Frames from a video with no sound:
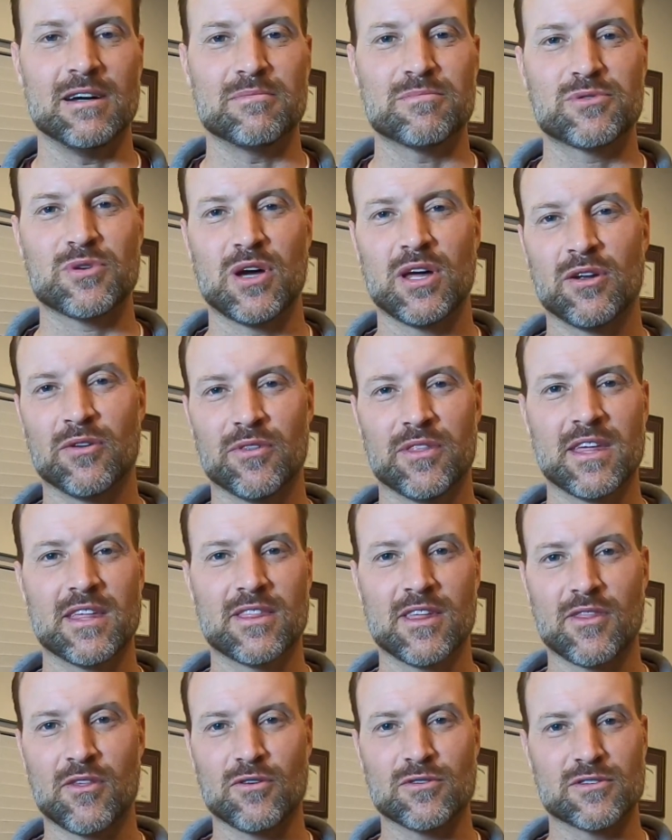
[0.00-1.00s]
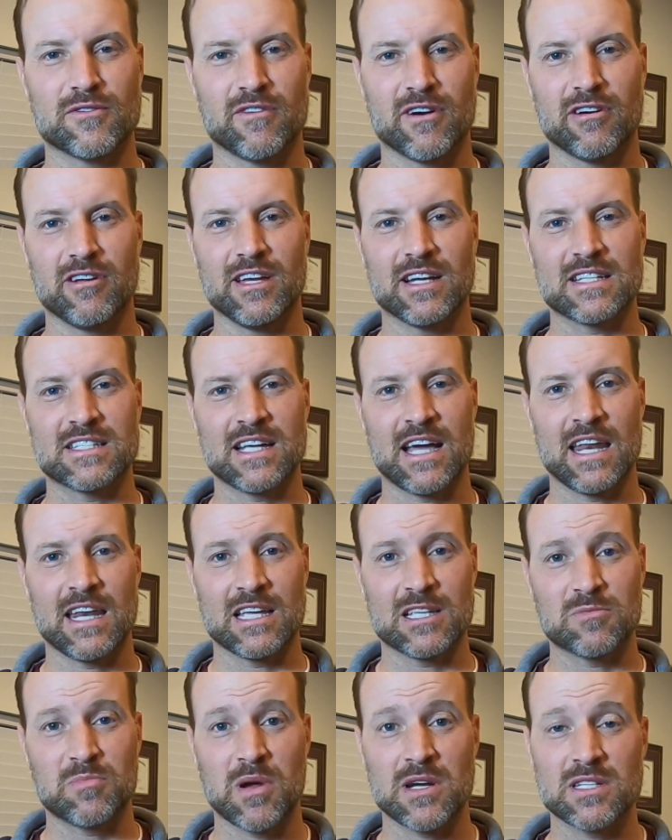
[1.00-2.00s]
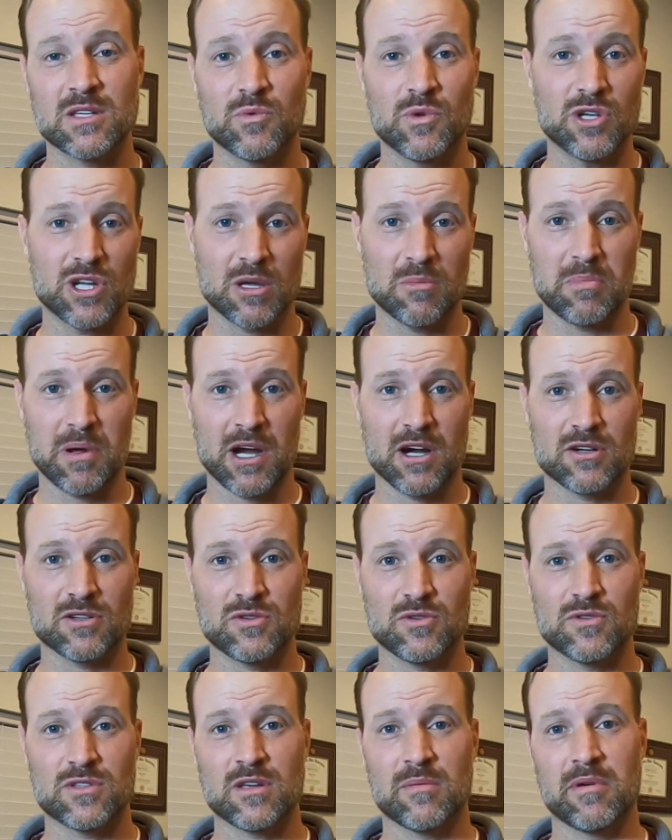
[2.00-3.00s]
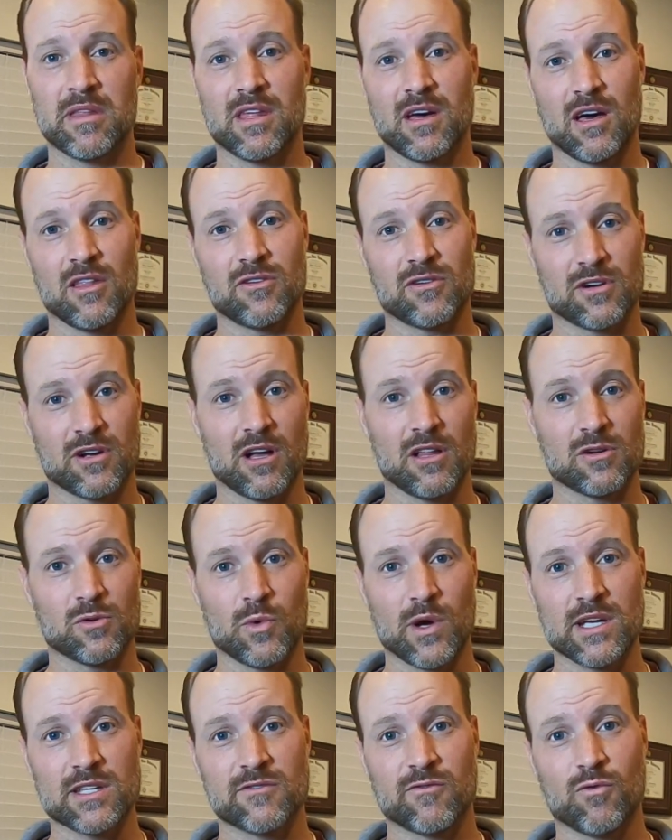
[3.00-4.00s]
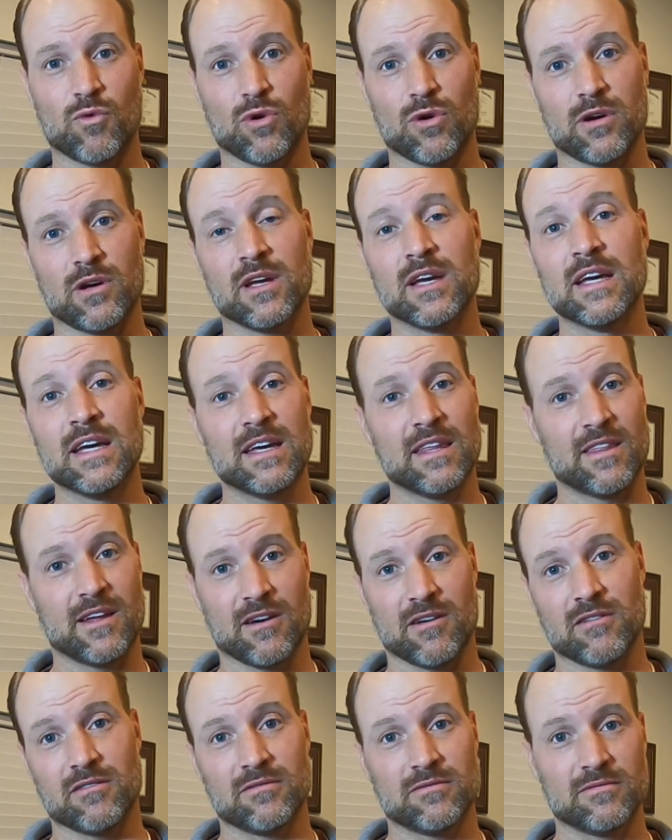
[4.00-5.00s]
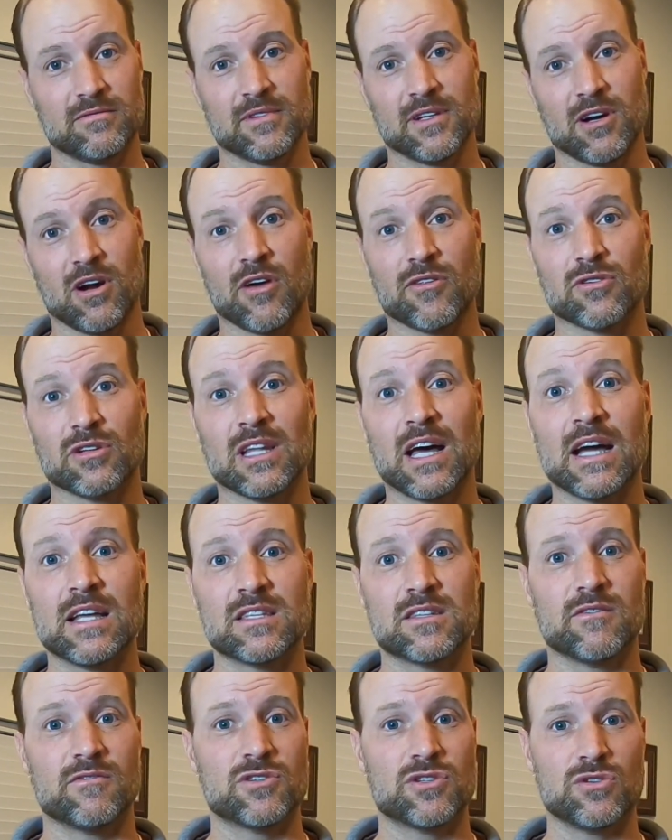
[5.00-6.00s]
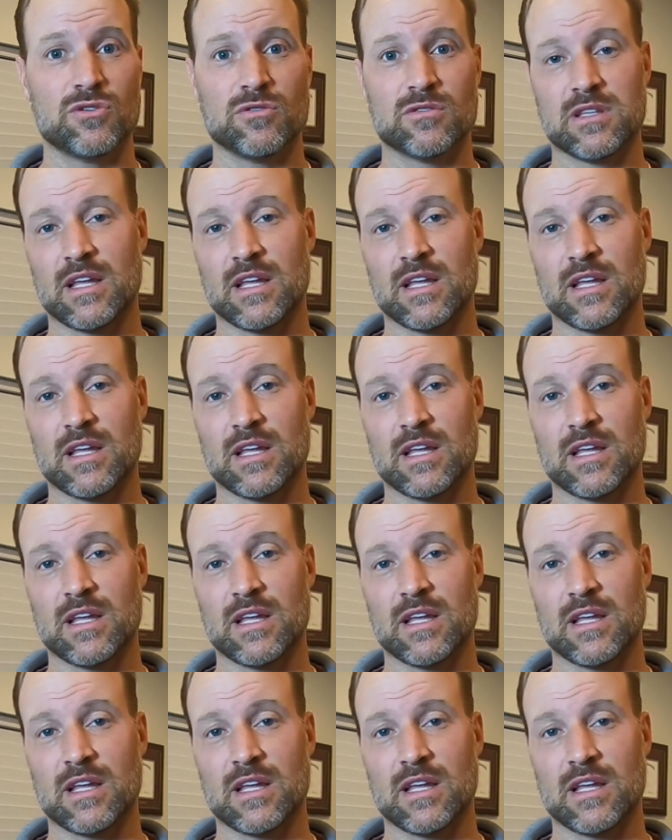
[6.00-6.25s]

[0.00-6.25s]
So I don't think that those are very exciting, especially when you compare it to some of the other colorways for their other lines of shoes,